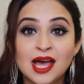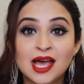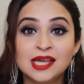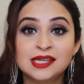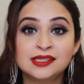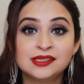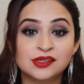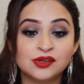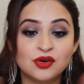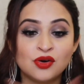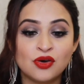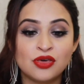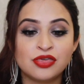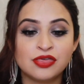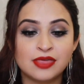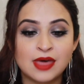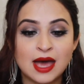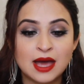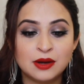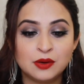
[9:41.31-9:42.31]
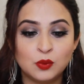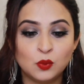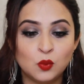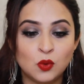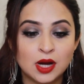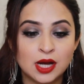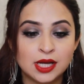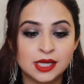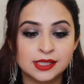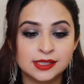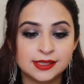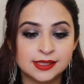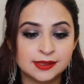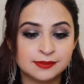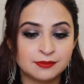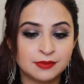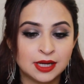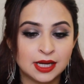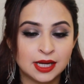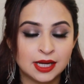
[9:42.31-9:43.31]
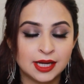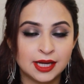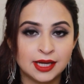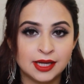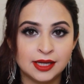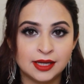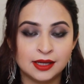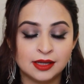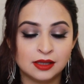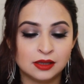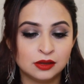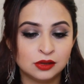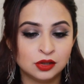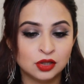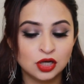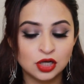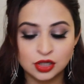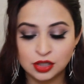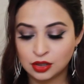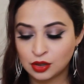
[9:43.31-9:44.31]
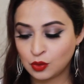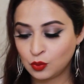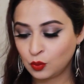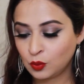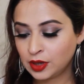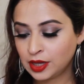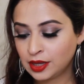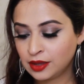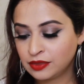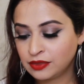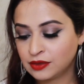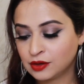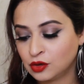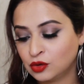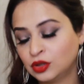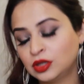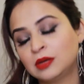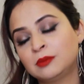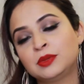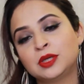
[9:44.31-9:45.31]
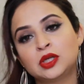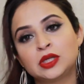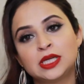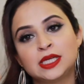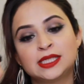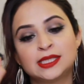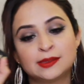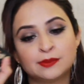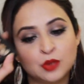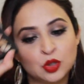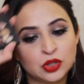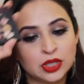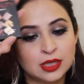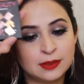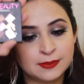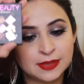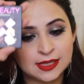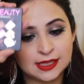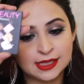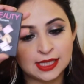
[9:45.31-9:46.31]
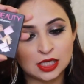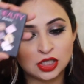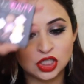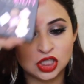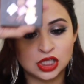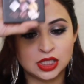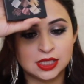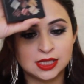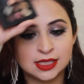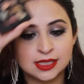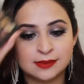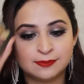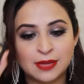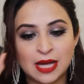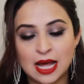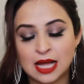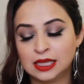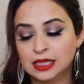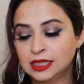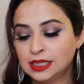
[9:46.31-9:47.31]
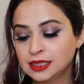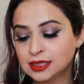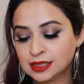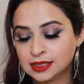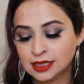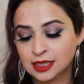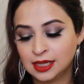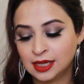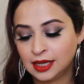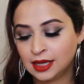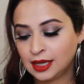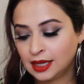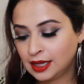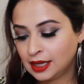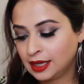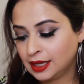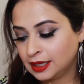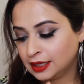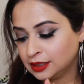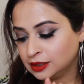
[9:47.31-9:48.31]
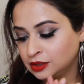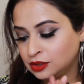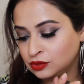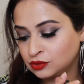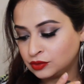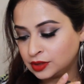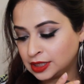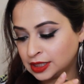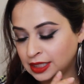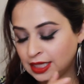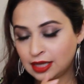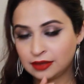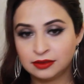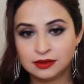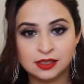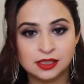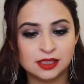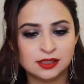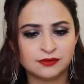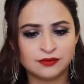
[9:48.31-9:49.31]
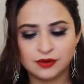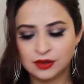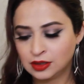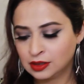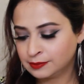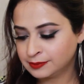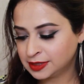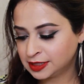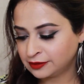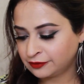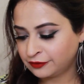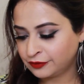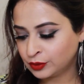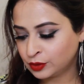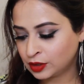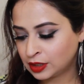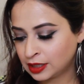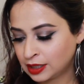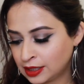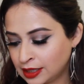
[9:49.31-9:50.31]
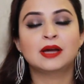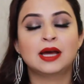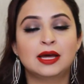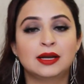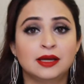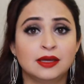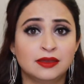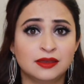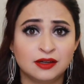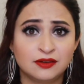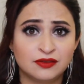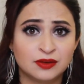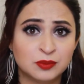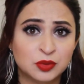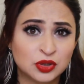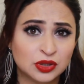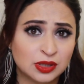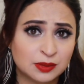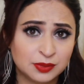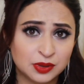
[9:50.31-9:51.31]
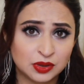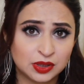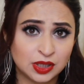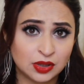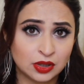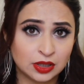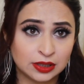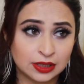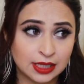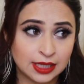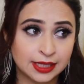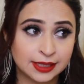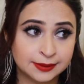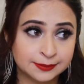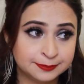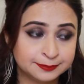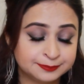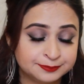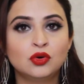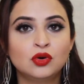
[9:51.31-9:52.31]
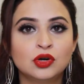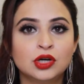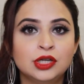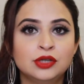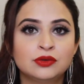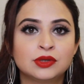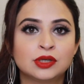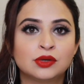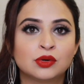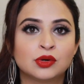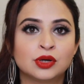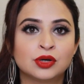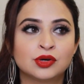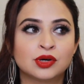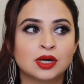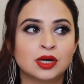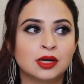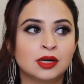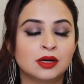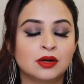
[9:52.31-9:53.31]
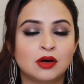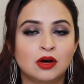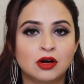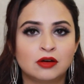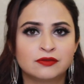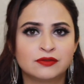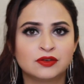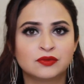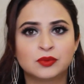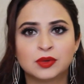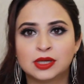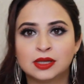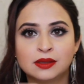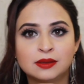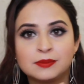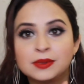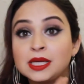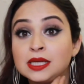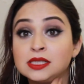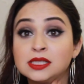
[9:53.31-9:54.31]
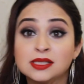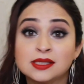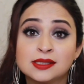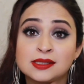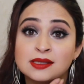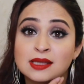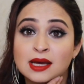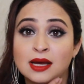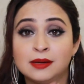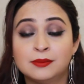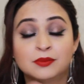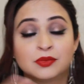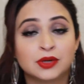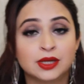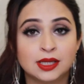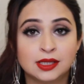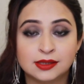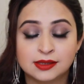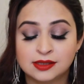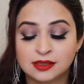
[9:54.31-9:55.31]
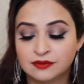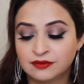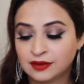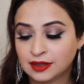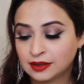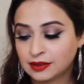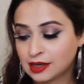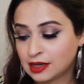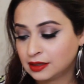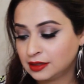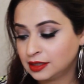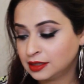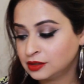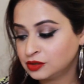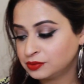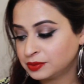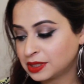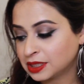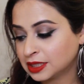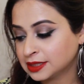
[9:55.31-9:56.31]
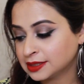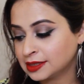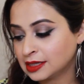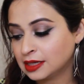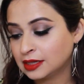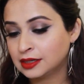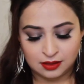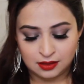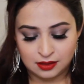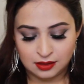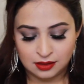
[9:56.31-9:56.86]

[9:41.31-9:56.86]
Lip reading: guys, so that was my look with the HudaBeauty Smokey Obsessions palette. You can get this from Sephora, and and I think from Huda Beauty online, or you can order it off of one of the pages that bring in stuff like that into Pakistan.